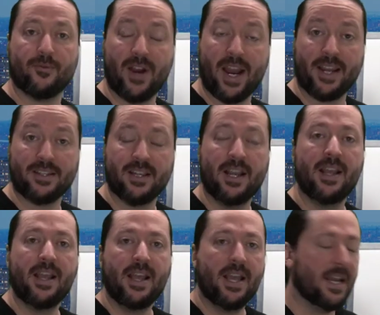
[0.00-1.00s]
ranks
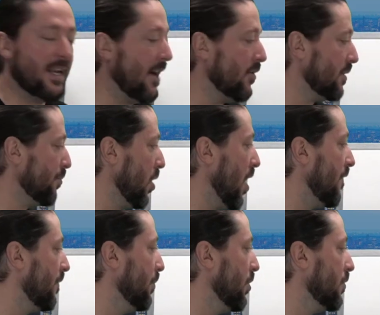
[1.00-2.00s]
and now it's
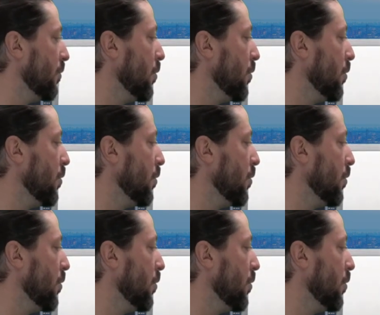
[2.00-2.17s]
profitable.